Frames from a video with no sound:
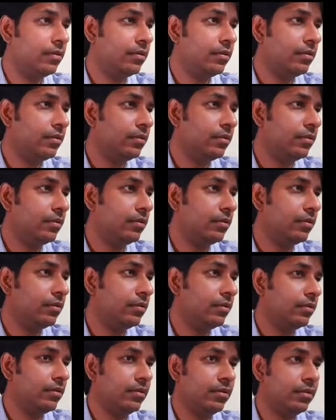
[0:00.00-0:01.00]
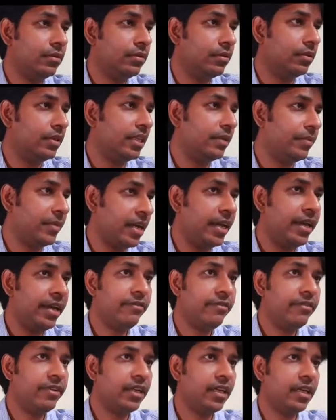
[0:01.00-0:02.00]
So I have an account,
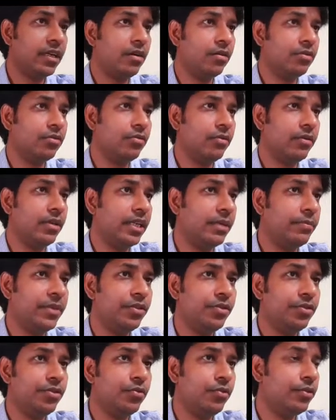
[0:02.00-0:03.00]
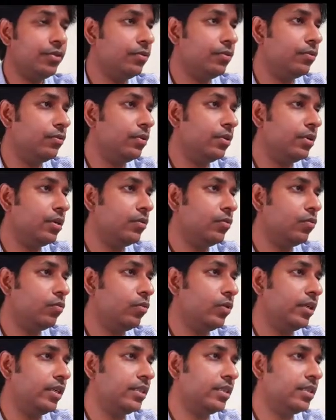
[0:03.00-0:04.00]
so let me show you what
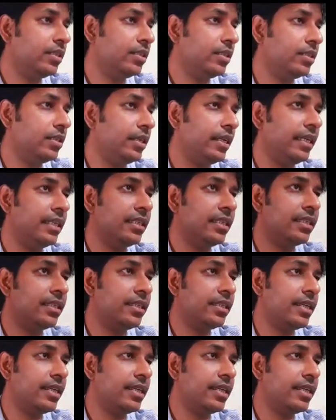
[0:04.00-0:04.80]
is inside.